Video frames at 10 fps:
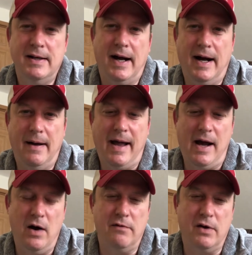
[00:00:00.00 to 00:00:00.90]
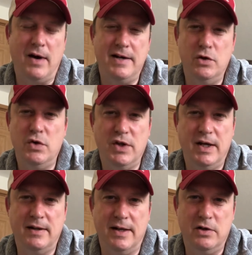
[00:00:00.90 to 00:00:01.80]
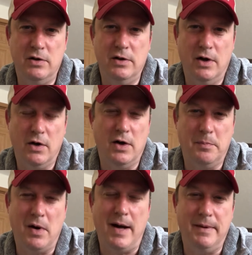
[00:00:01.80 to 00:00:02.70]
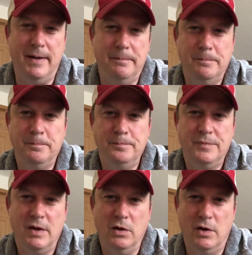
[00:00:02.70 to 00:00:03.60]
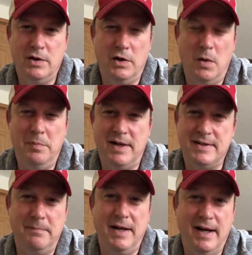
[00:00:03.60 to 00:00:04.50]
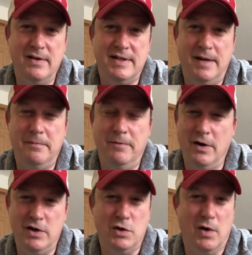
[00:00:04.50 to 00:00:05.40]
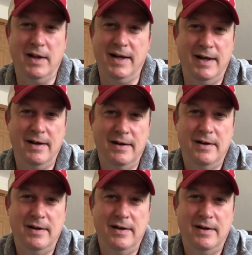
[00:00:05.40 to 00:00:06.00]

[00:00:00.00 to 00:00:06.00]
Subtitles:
However, I do think that they're going to probably look to go pick somebody else up very shortly,